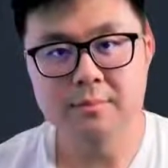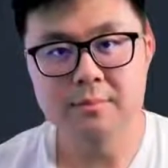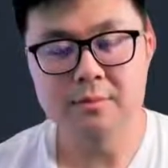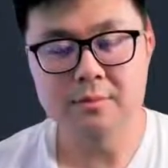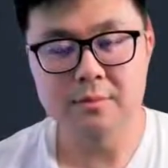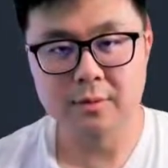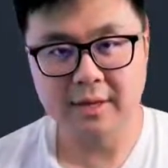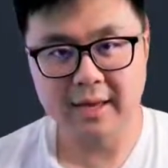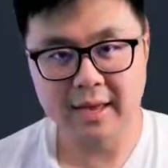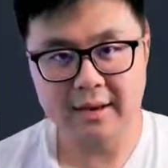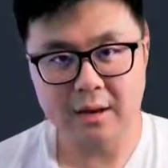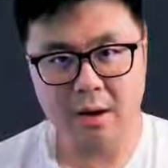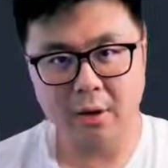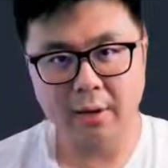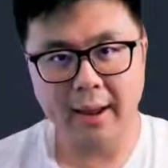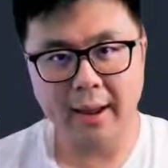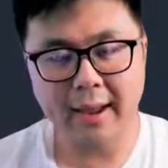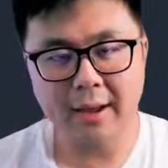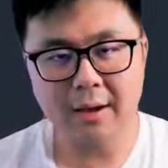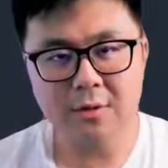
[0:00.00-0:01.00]
So again,
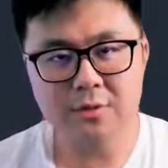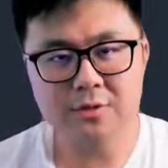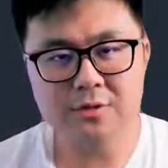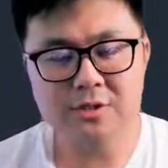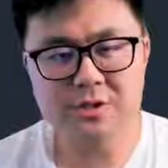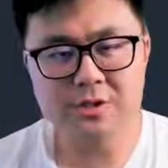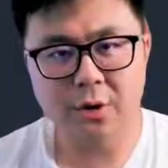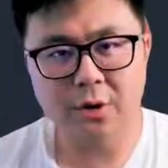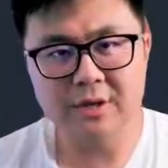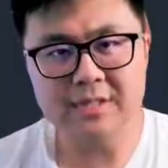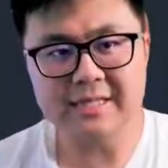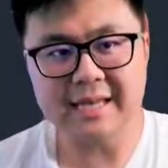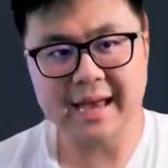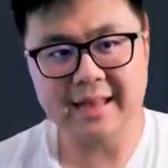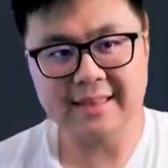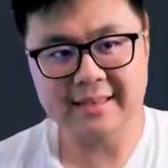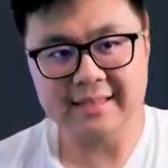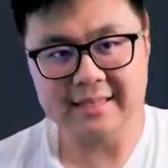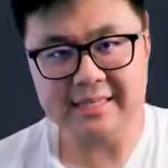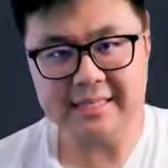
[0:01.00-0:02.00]
our angle starts
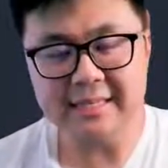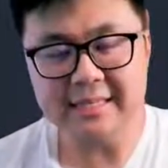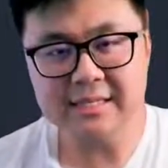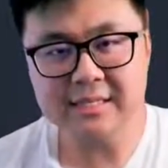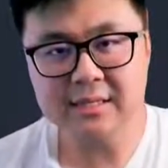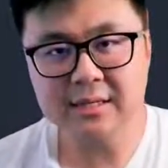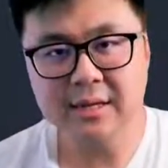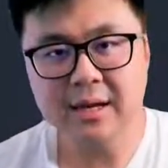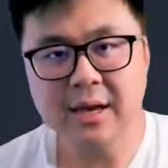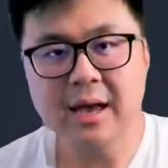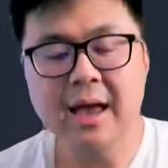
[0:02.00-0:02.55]
at the east